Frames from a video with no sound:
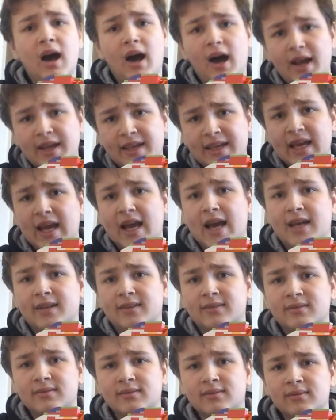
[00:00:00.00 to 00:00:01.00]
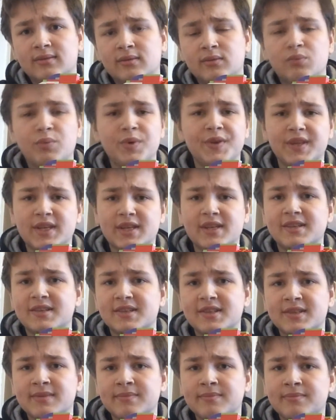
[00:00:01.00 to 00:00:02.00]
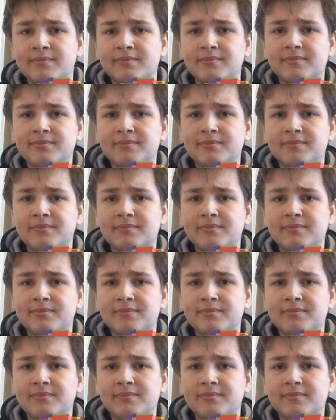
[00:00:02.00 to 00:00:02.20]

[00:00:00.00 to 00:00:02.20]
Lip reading: I can with ease.